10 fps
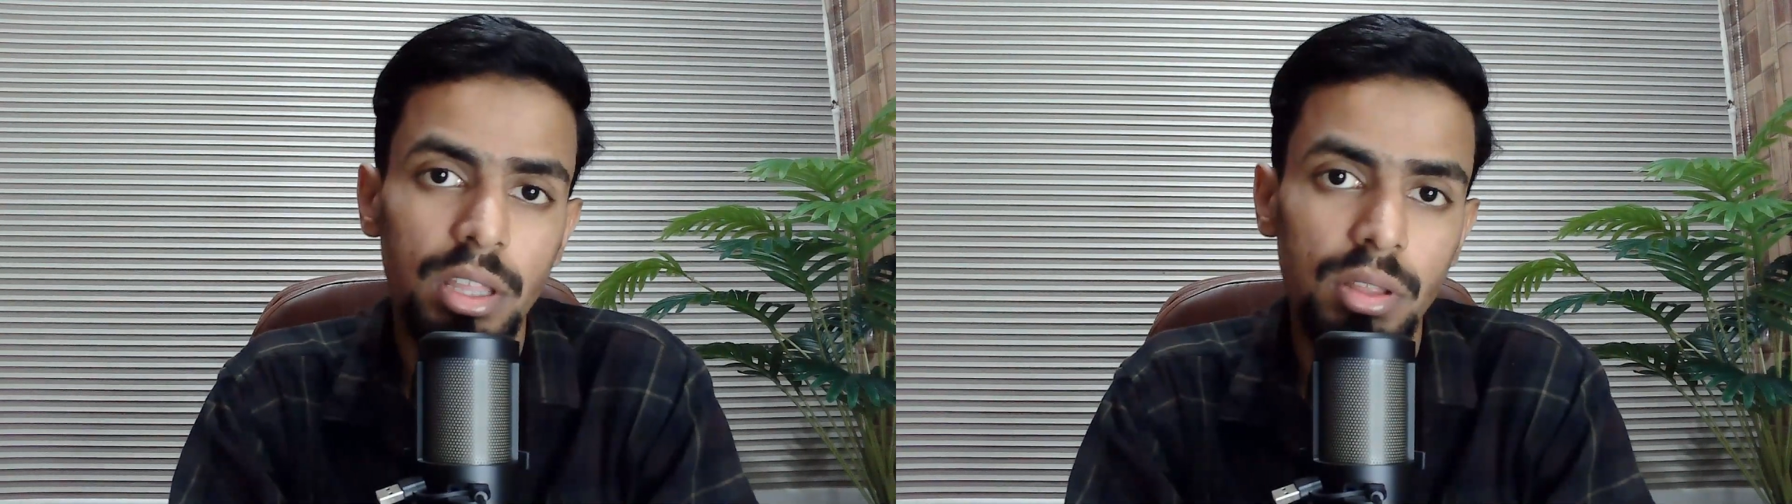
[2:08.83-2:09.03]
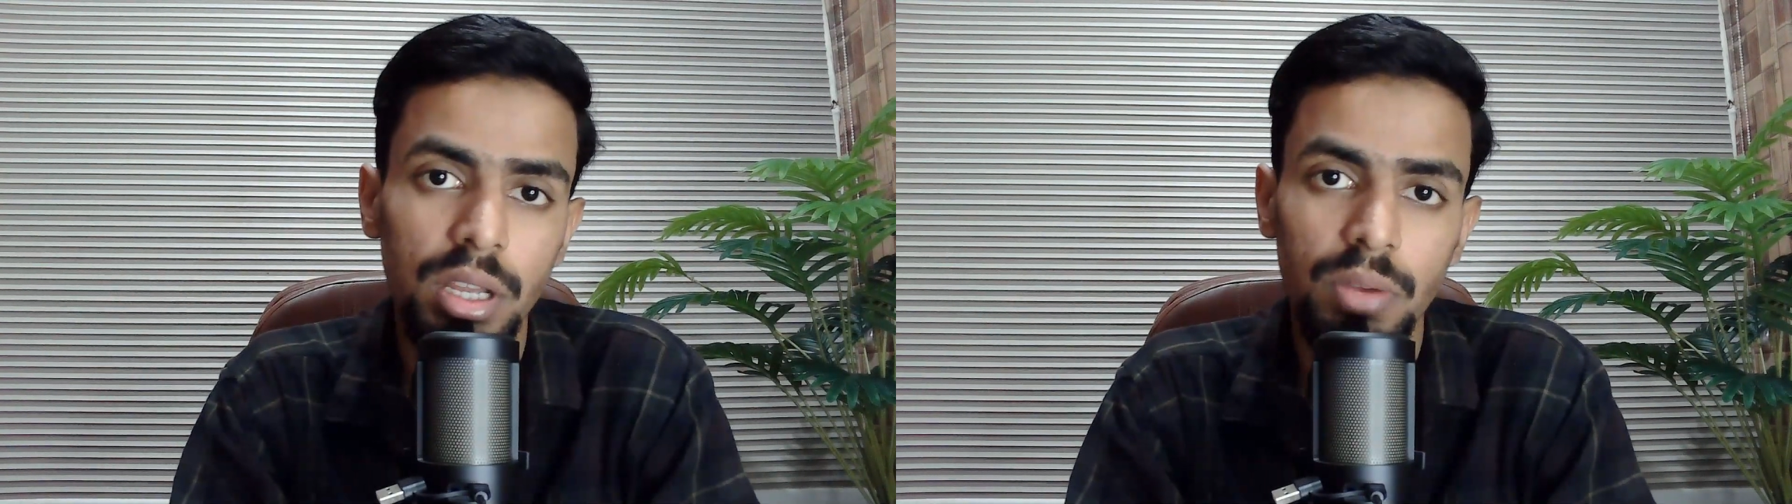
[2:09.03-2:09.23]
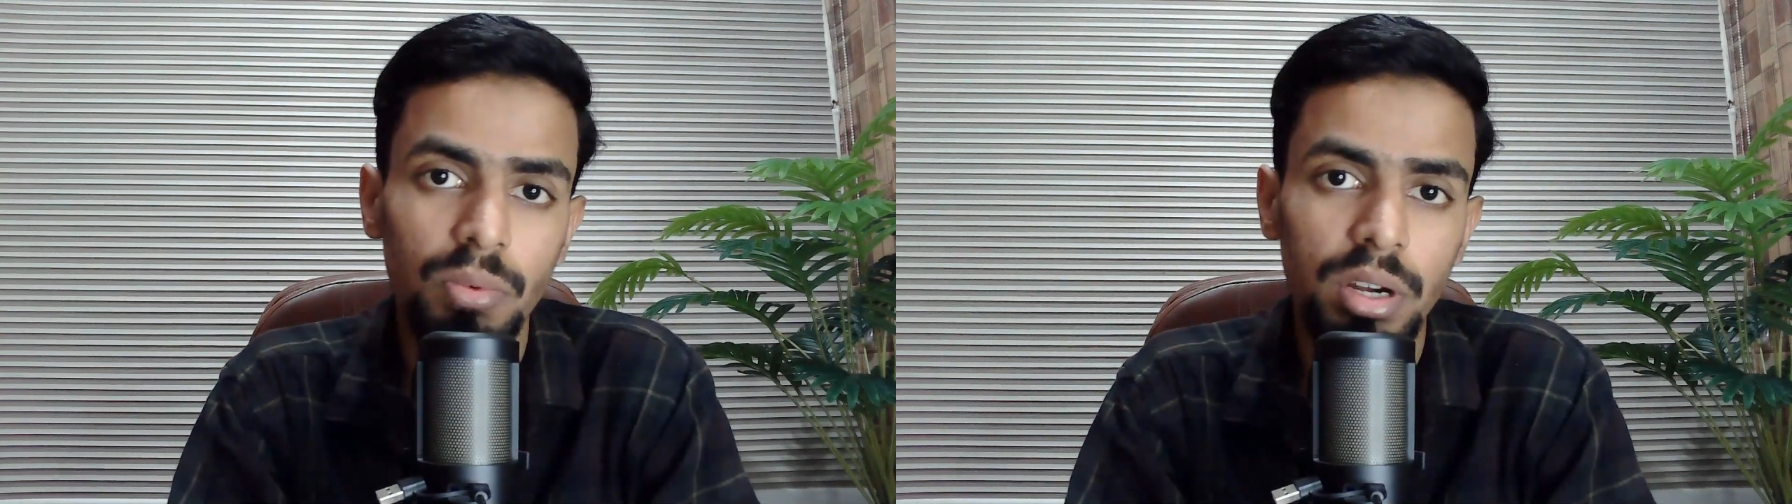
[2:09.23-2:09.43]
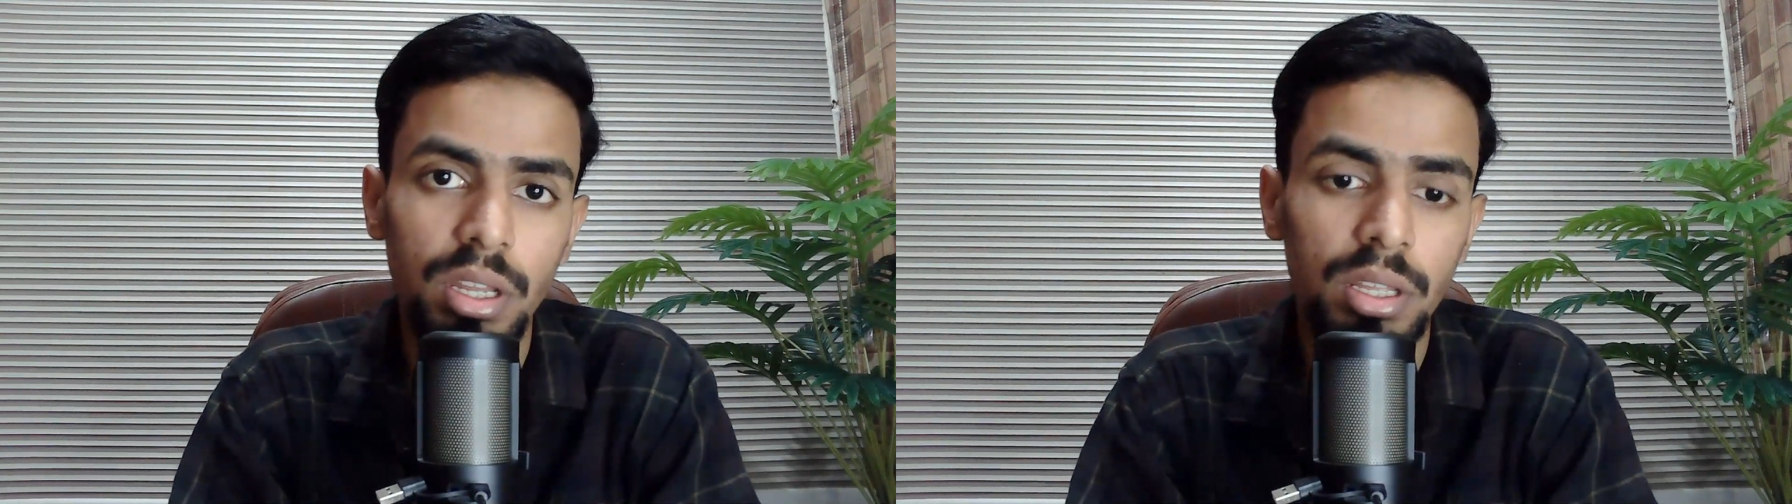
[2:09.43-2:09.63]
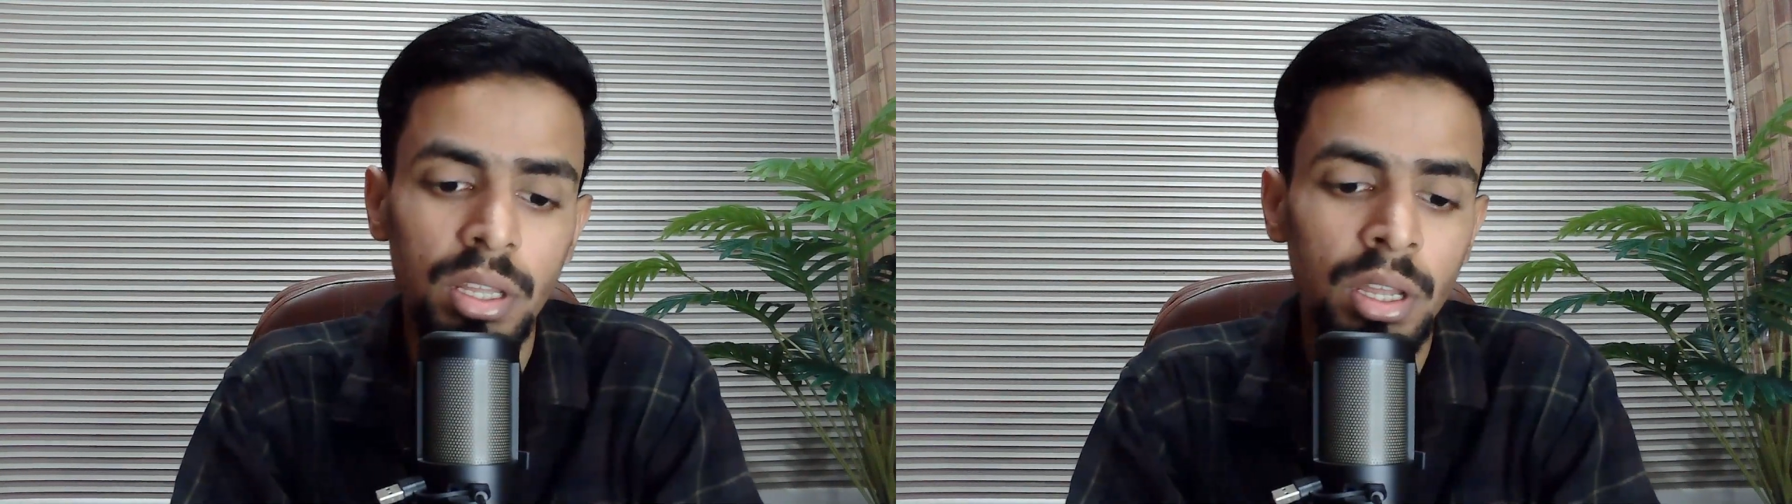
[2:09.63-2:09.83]
actually
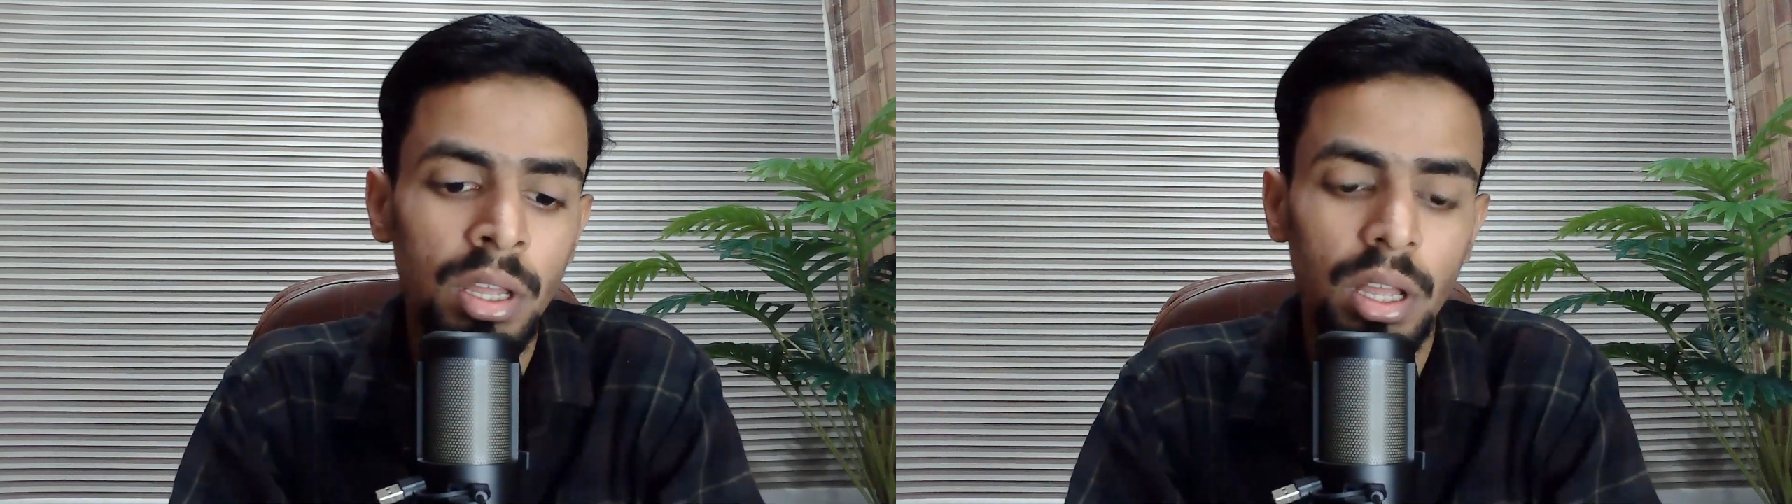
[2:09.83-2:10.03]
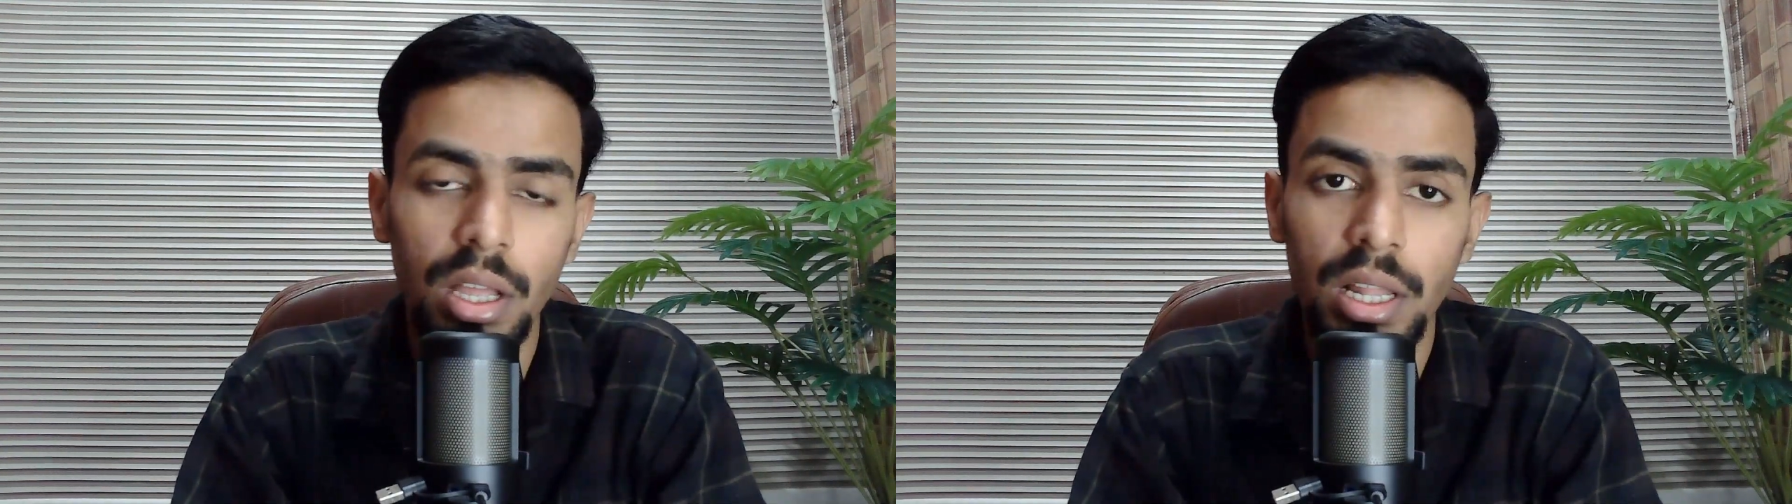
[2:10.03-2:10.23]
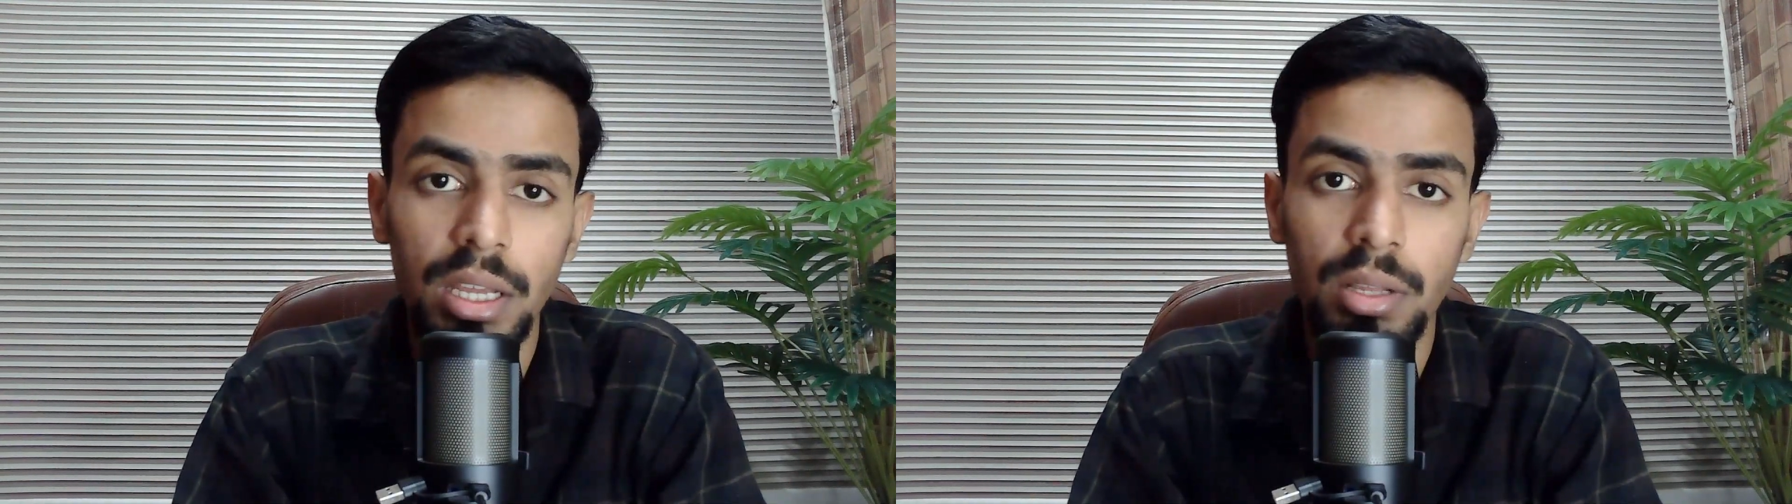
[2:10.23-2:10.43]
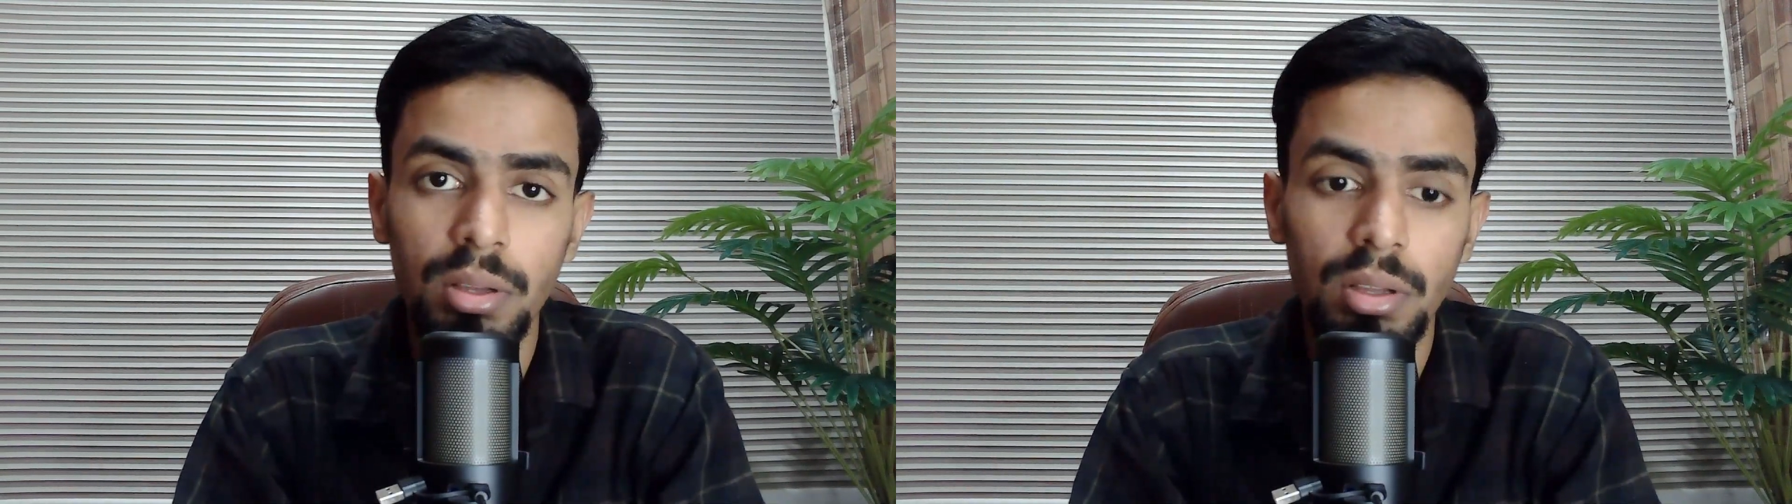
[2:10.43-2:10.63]
converting, why